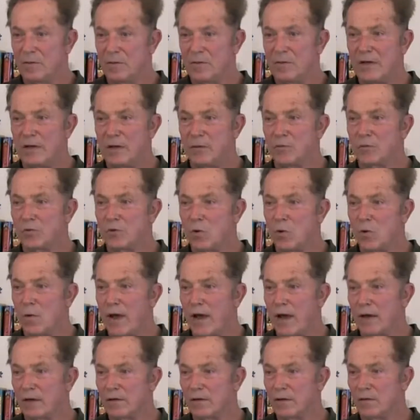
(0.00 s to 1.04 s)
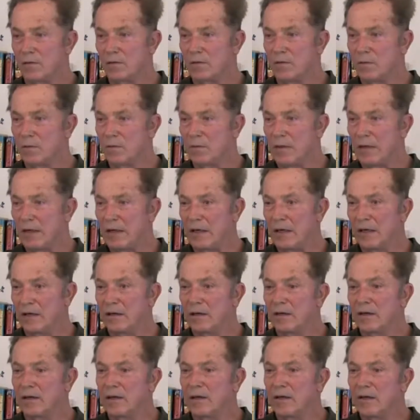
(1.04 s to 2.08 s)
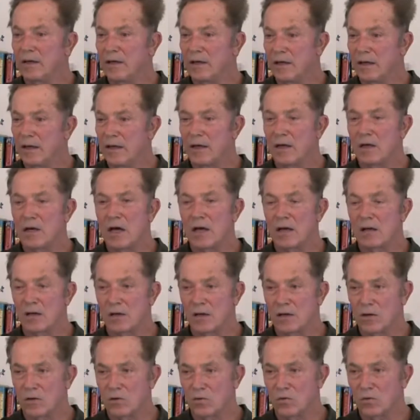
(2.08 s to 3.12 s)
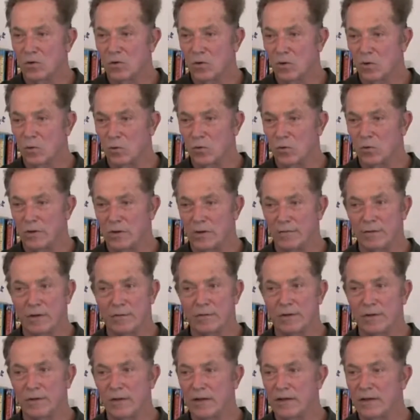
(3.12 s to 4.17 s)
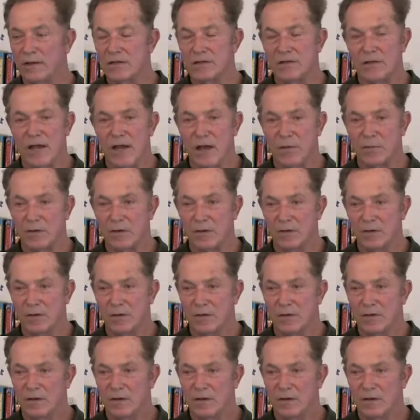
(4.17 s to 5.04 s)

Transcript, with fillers: being proactive, being in control of everything that is happening.